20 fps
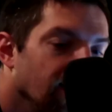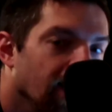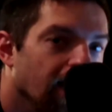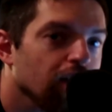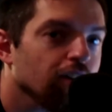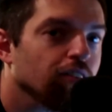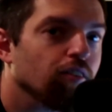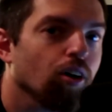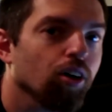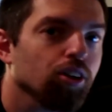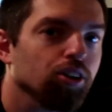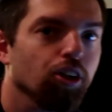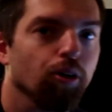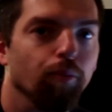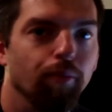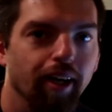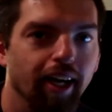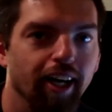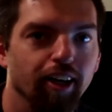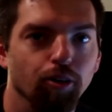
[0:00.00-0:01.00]
And of course her
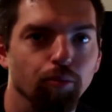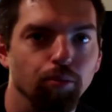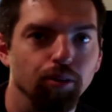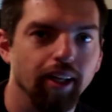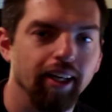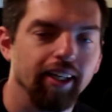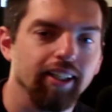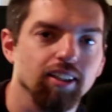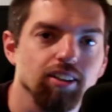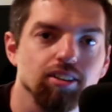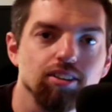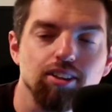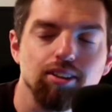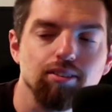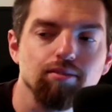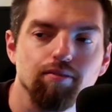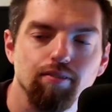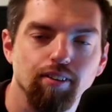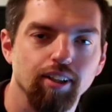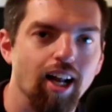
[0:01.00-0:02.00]
piano playing is
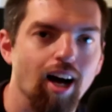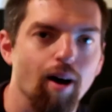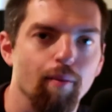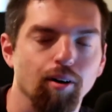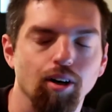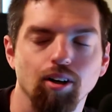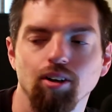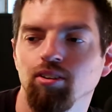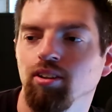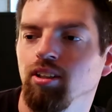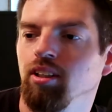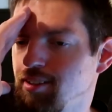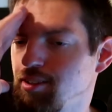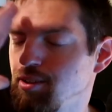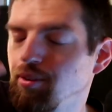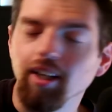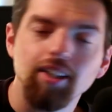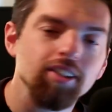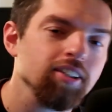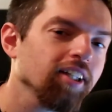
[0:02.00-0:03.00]
phenomenal.
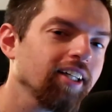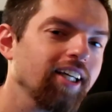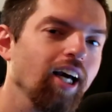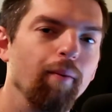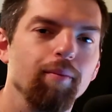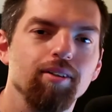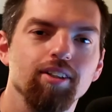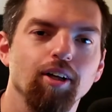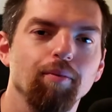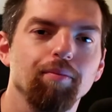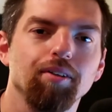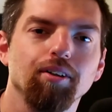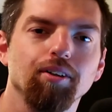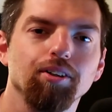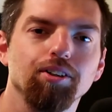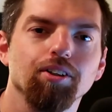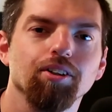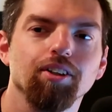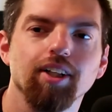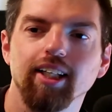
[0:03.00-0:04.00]
You guys in the comments, you let me know
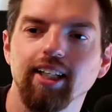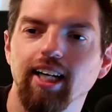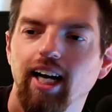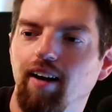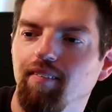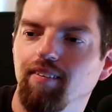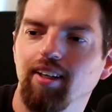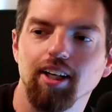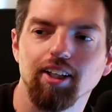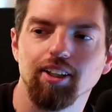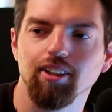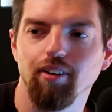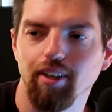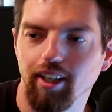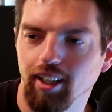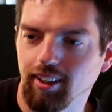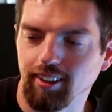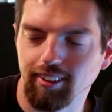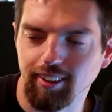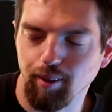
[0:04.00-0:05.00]
what you think. I've got to go
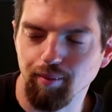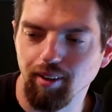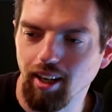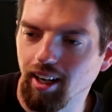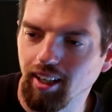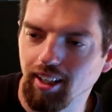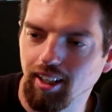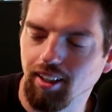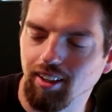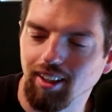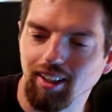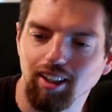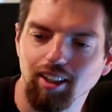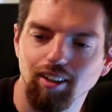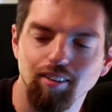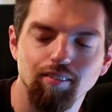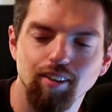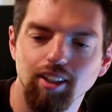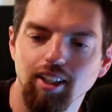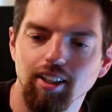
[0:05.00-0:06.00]
here because I'm not going to think
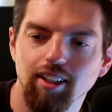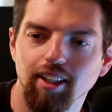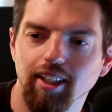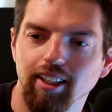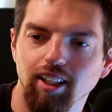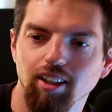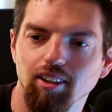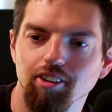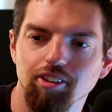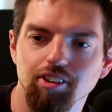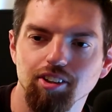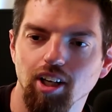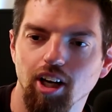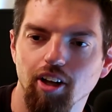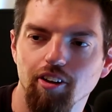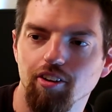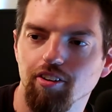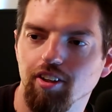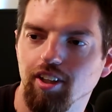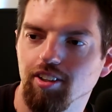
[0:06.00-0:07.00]
of anything else
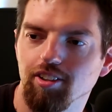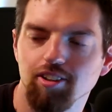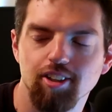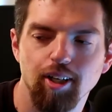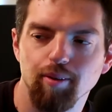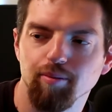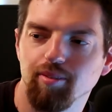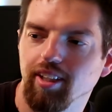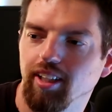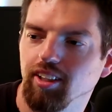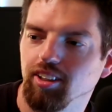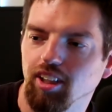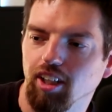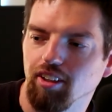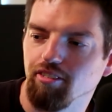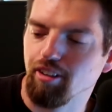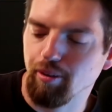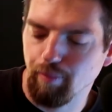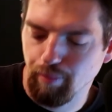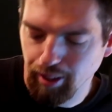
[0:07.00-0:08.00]
other than the same things on
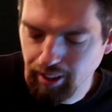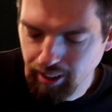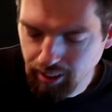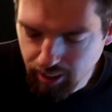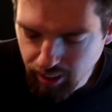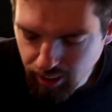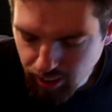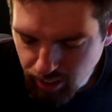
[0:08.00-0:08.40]
repeat.